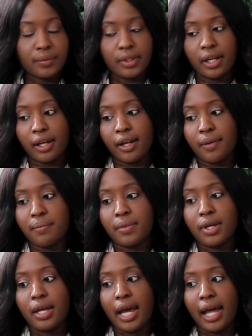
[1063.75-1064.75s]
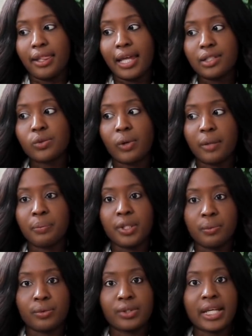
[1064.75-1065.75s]
And that's why
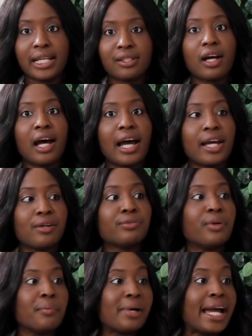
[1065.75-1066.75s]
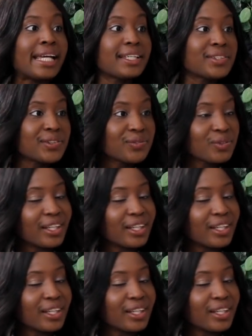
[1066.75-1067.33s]
people tend to hire from banks.